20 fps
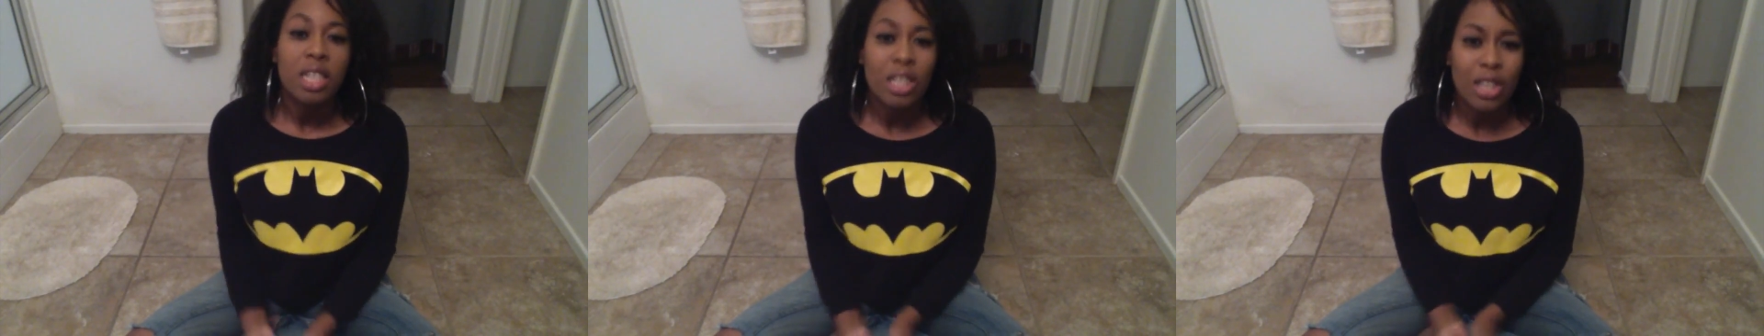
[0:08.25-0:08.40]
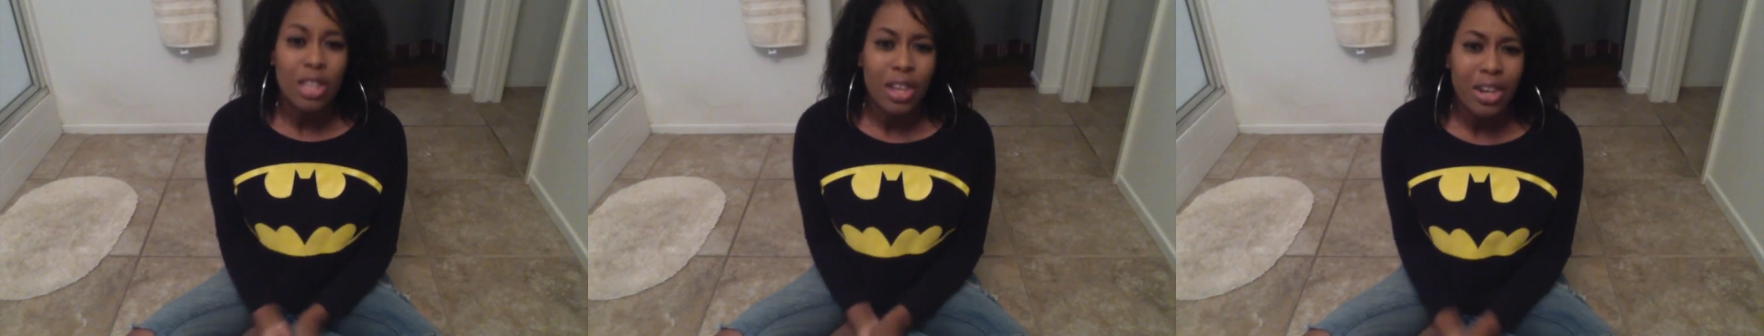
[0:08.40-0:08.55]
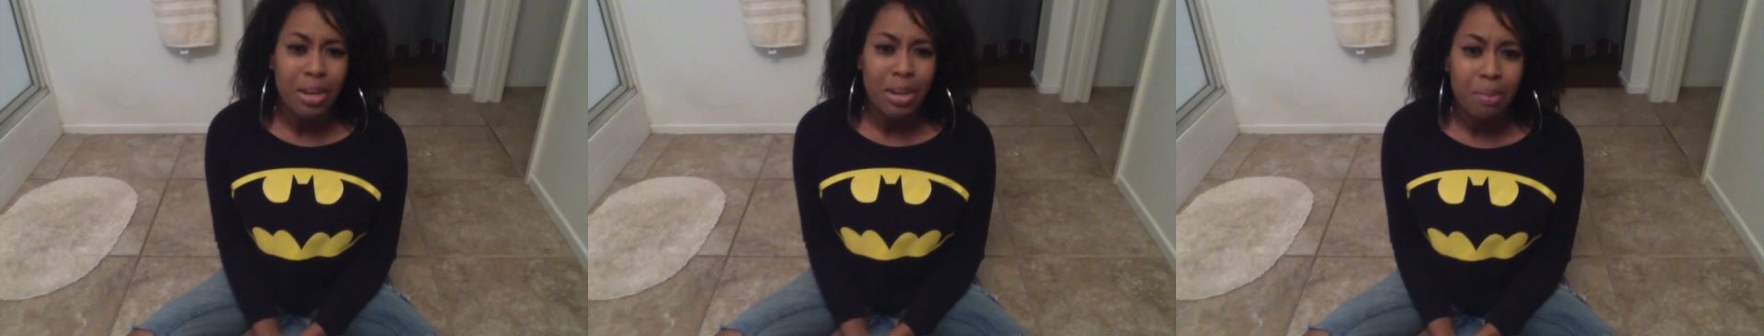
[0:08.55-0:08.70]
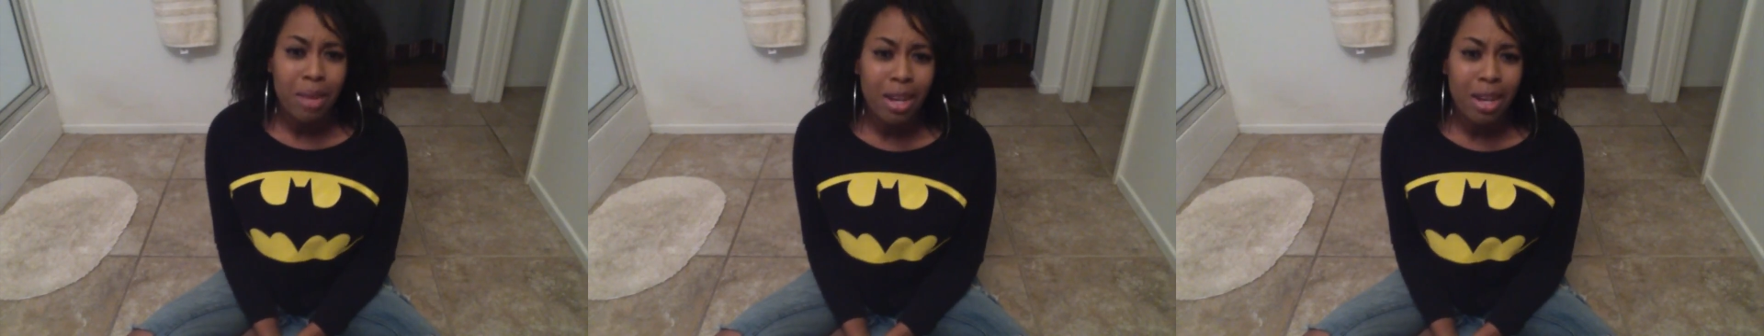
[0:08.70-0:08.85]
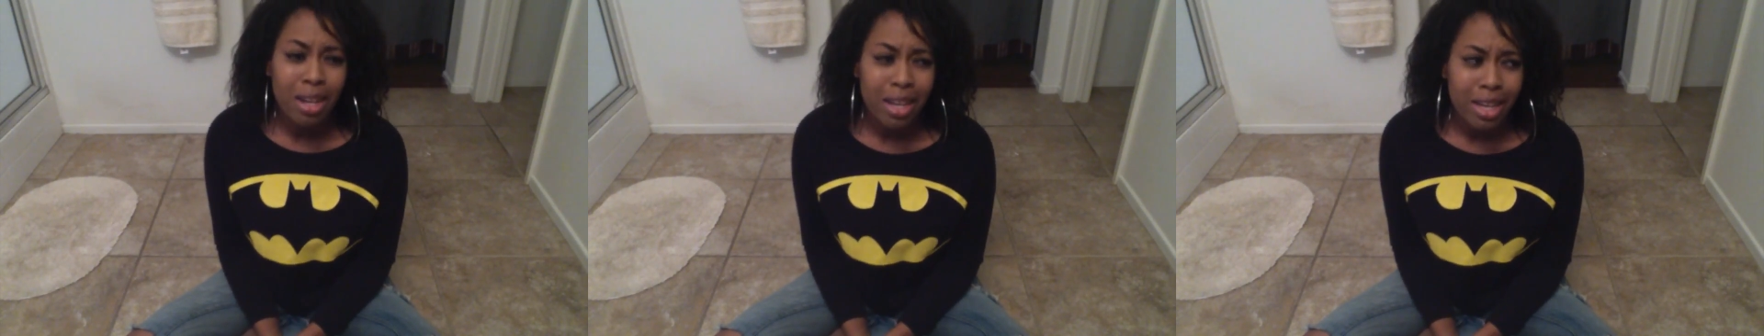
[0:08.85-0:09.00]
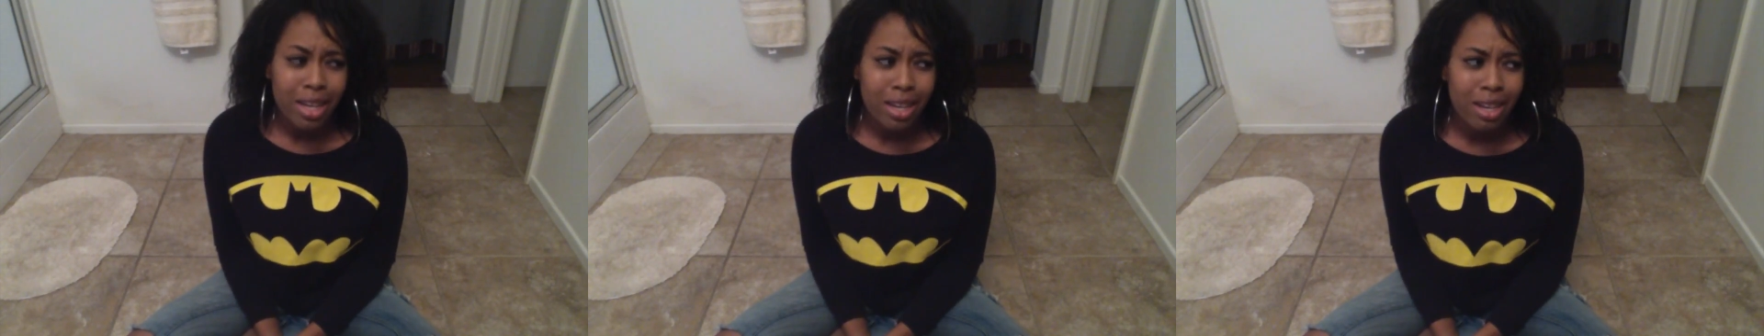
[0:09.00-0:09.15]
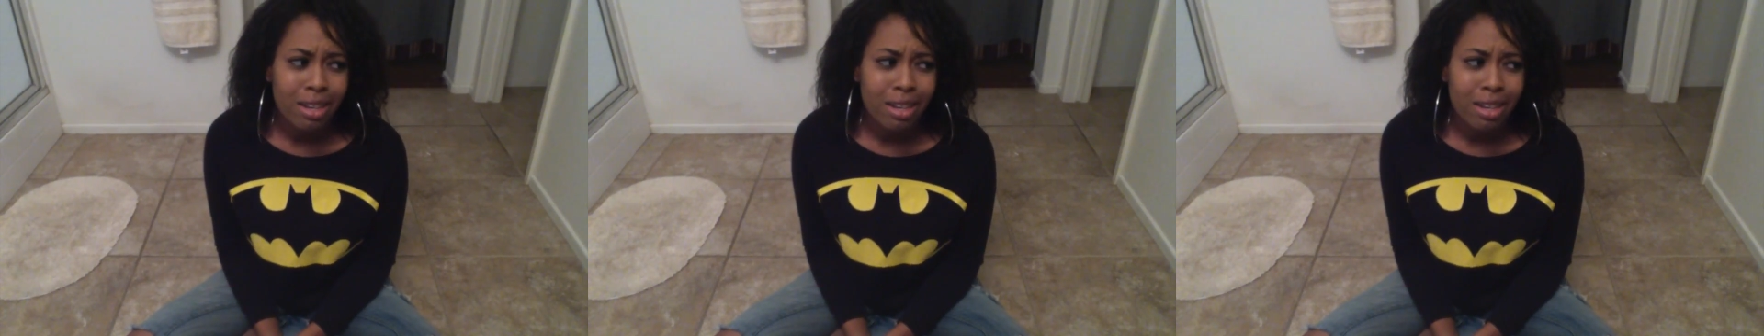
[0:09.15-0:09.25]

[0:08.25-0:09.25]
sorry, I'm kind of like,